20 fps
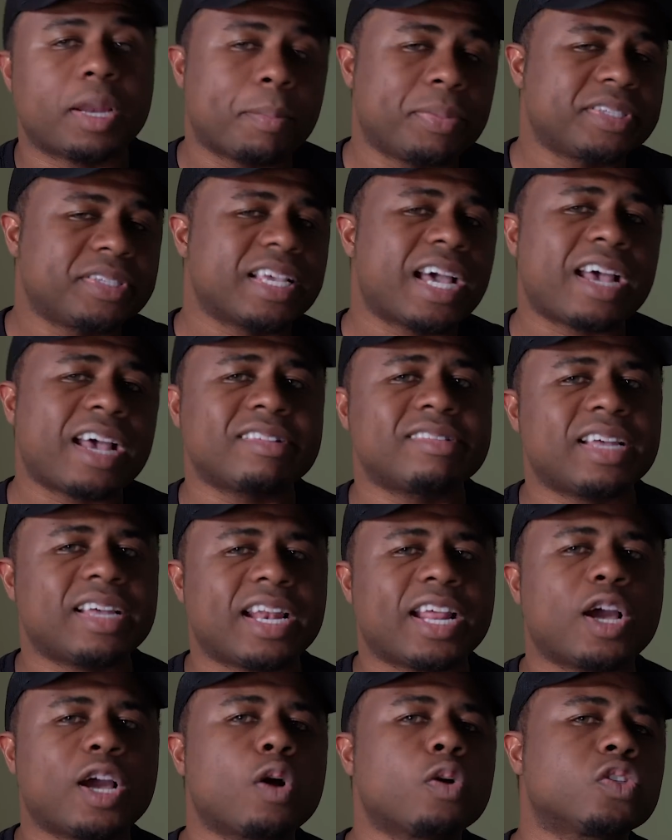besides
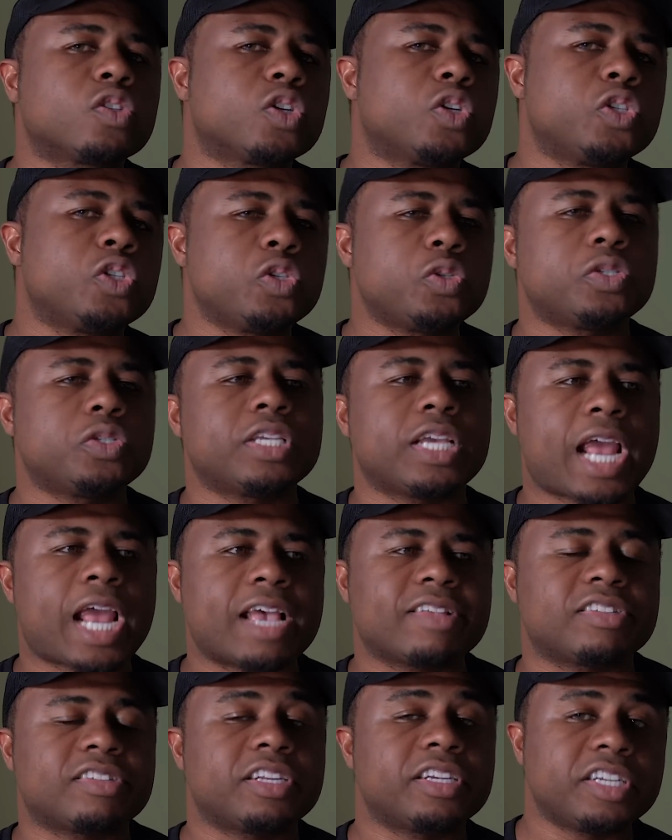that, I also use it
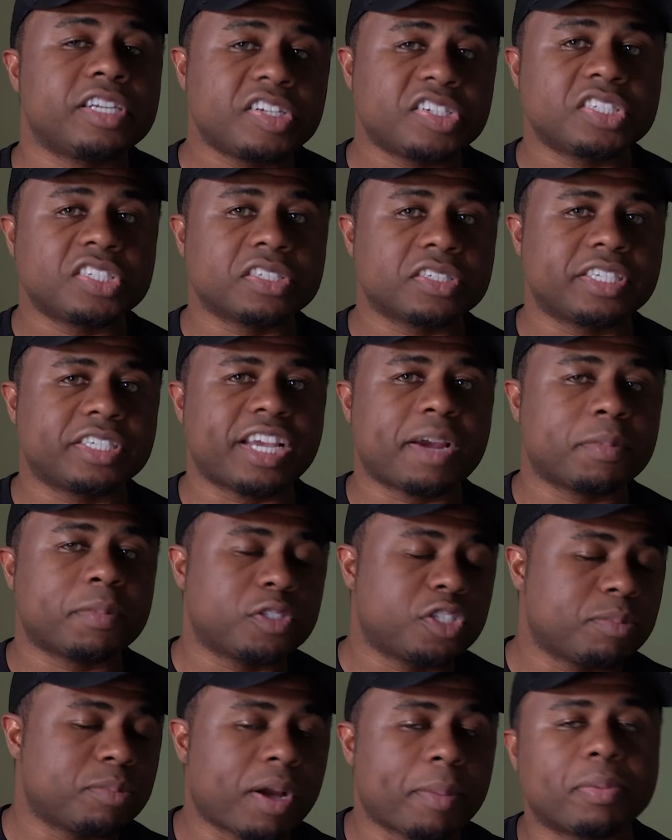as an additional camera
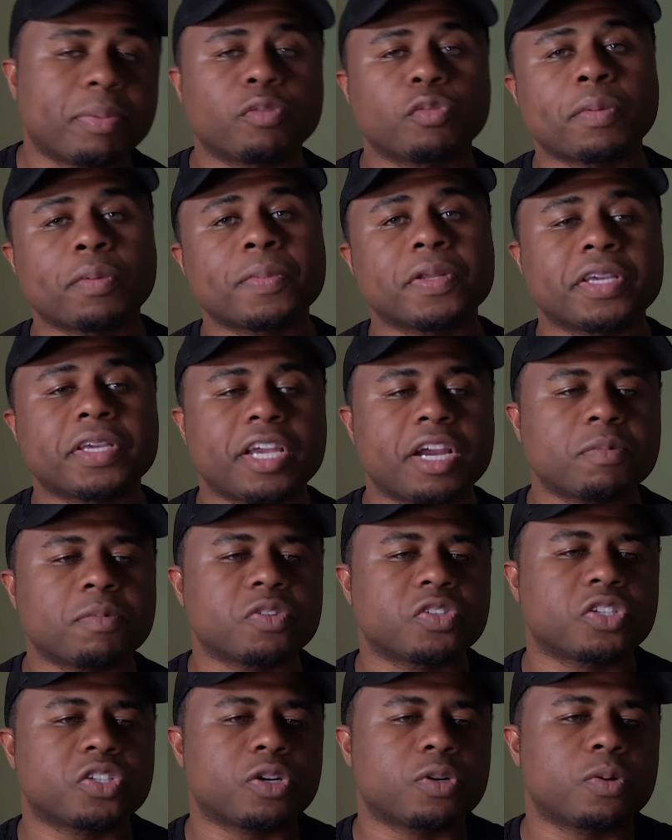to my perimeter
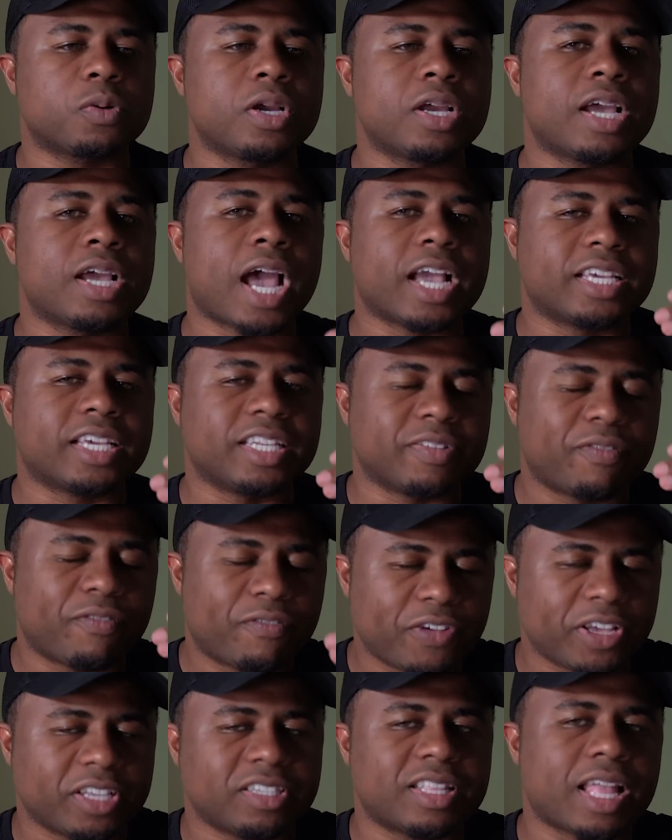camera so I can
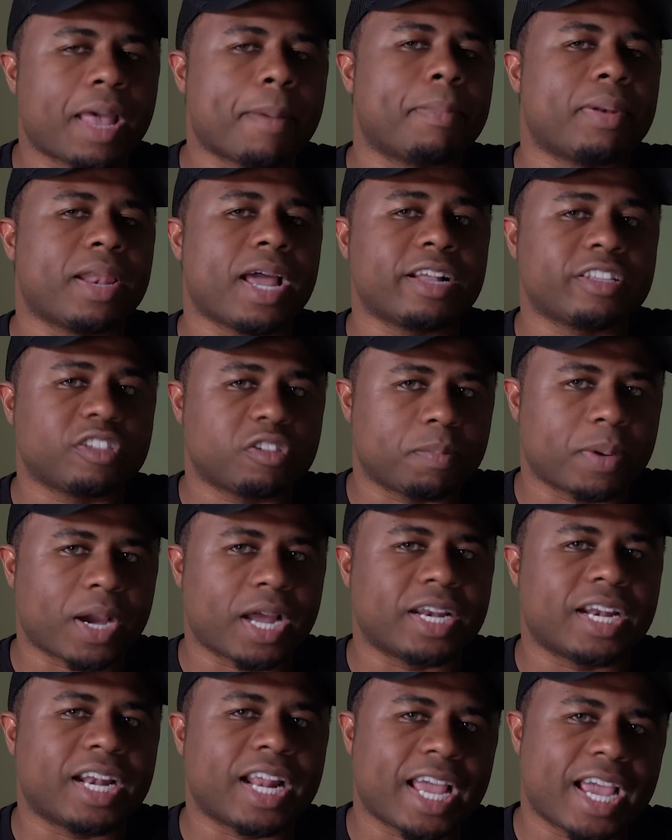fix that blind
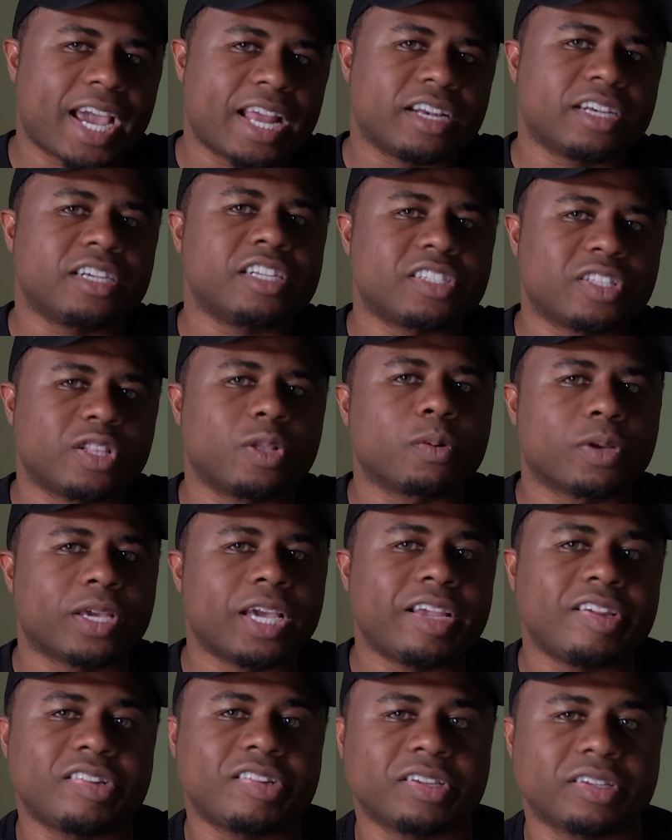spot that I had in this
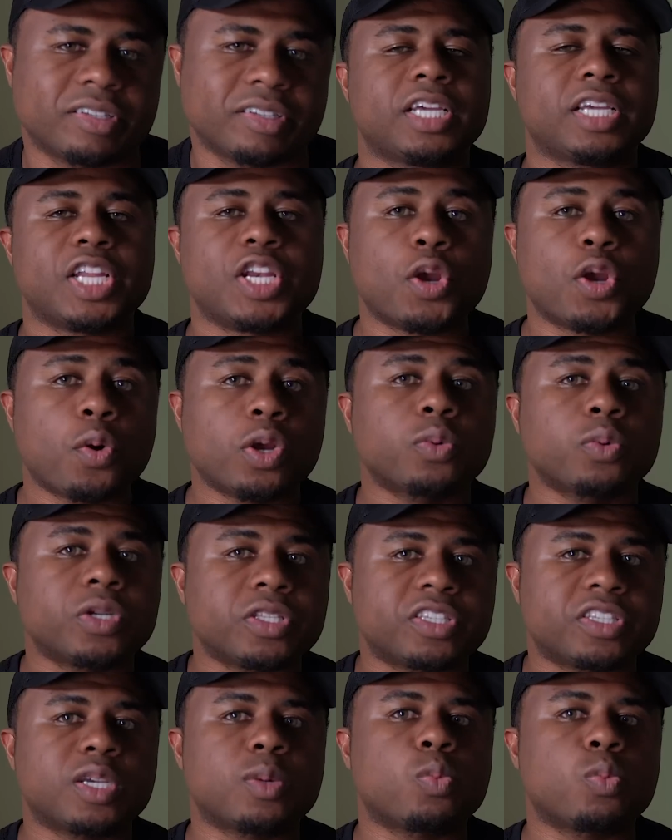location. Knowing
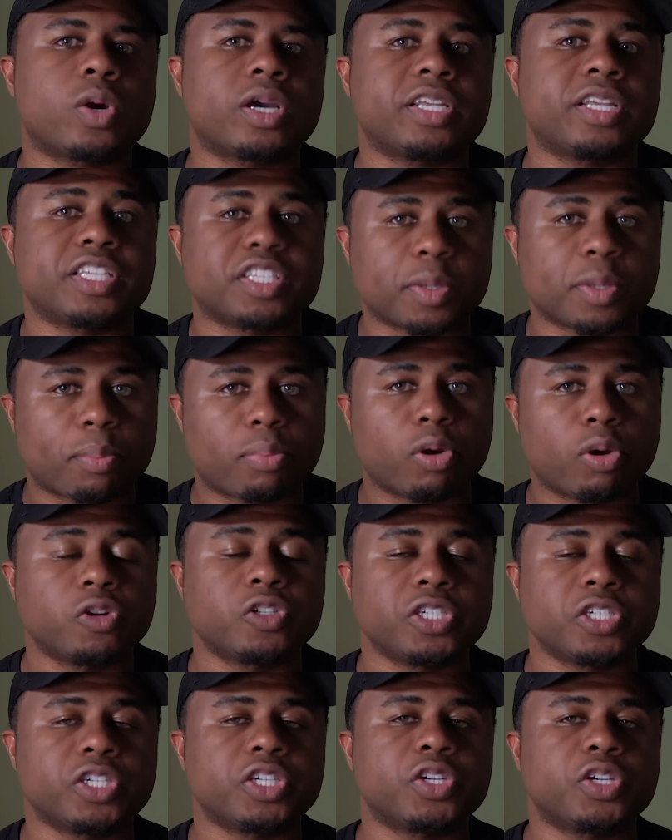when someone is
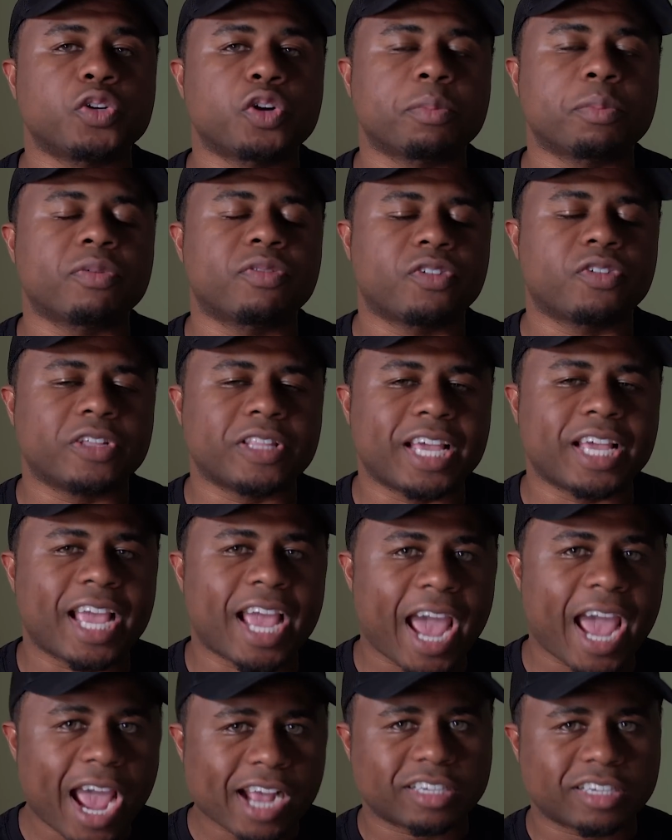approaching the door before they
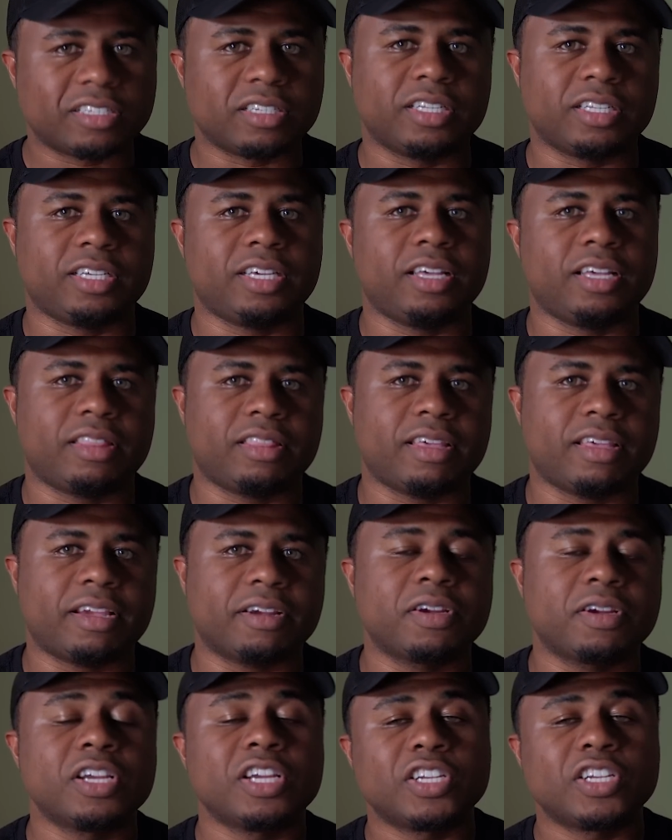actually get
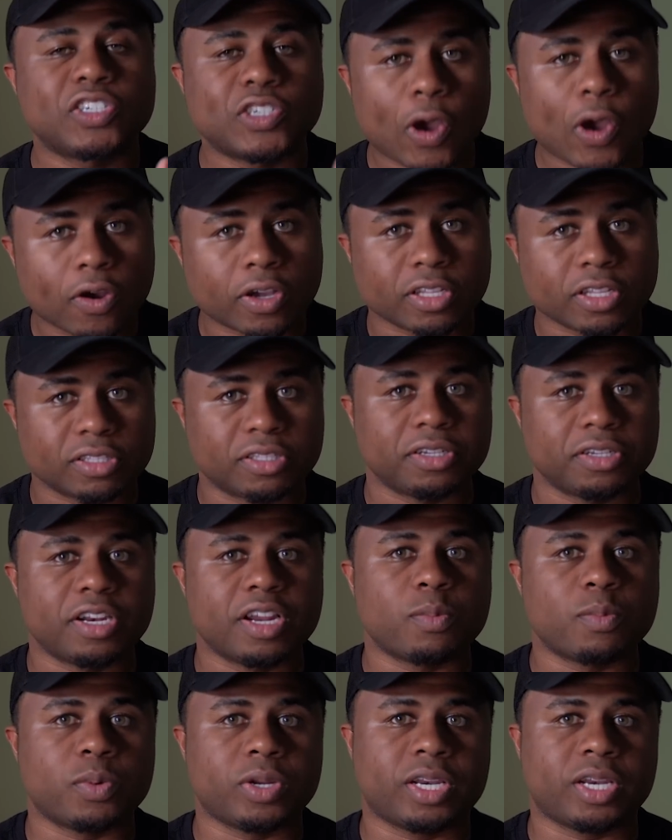there, talking to
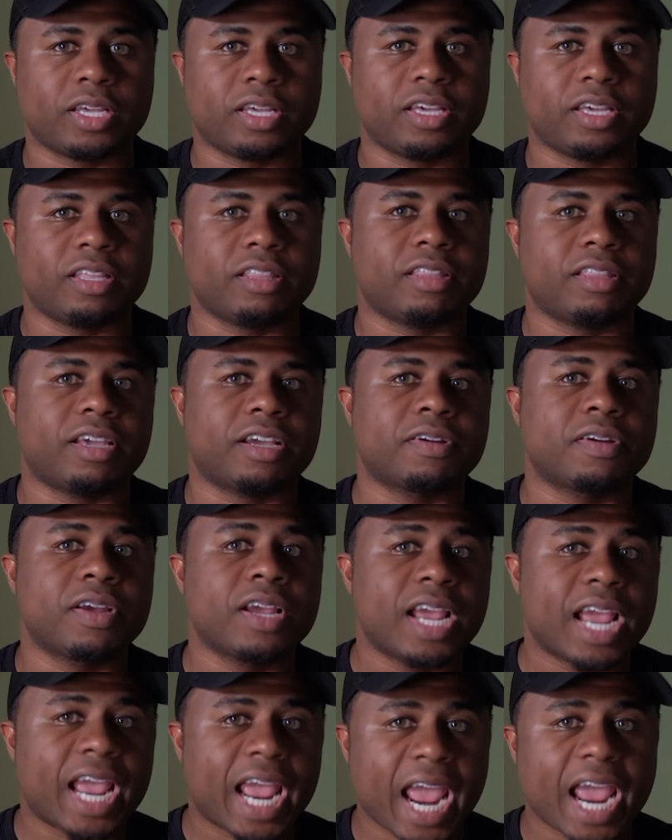them when they get there,
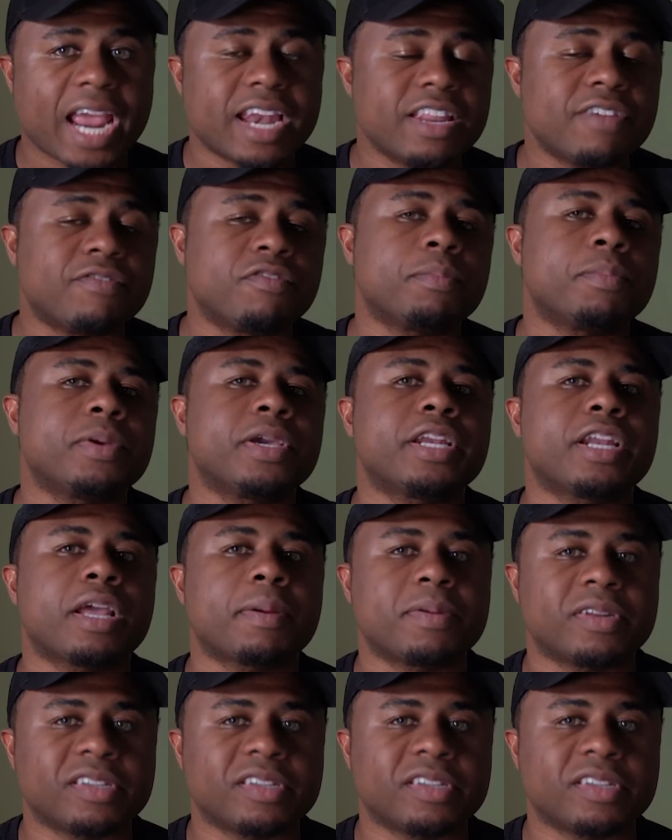and even being able